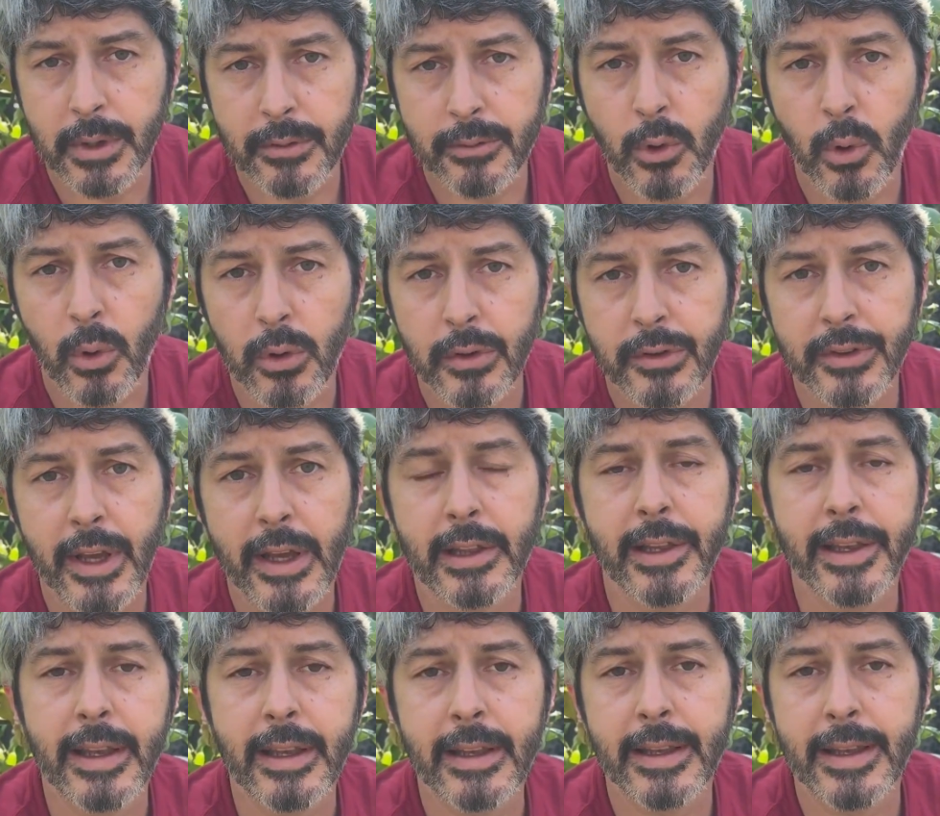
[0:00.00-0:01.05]
of course, that
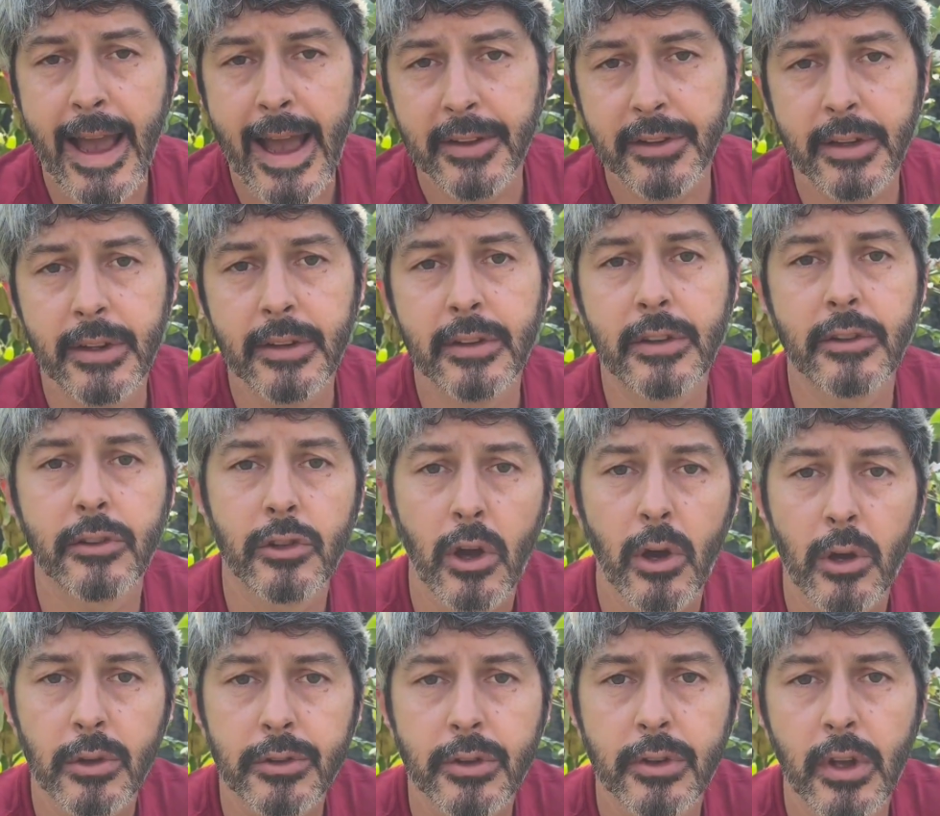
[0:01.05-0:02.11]
link gases and
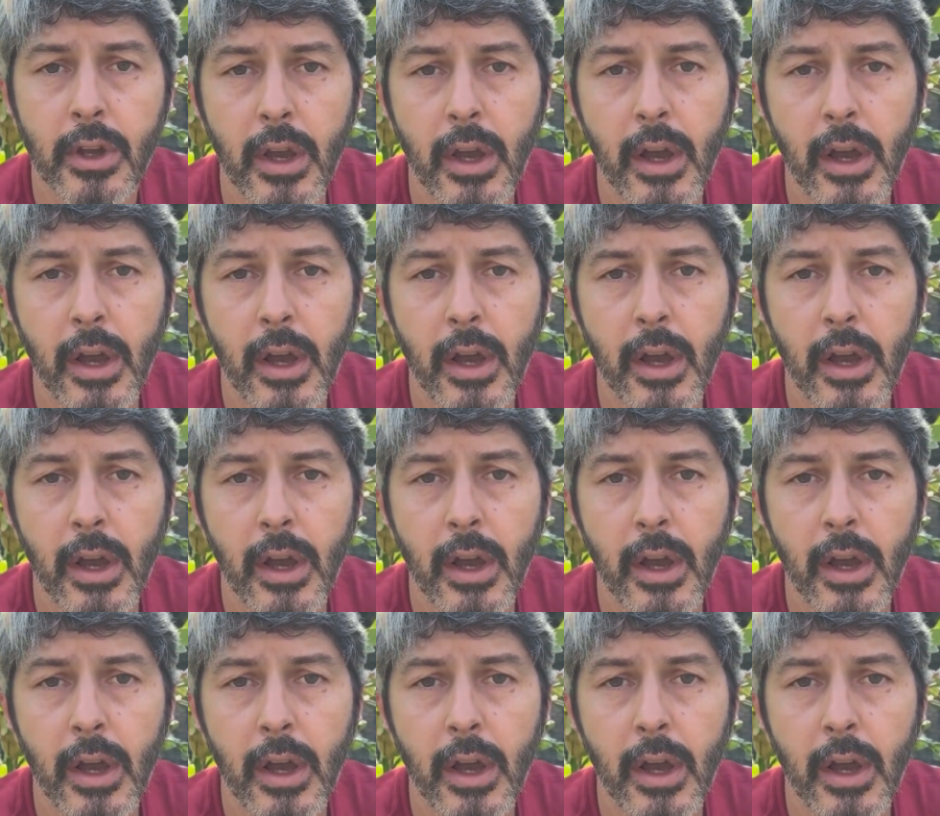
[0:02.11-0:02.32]
salts.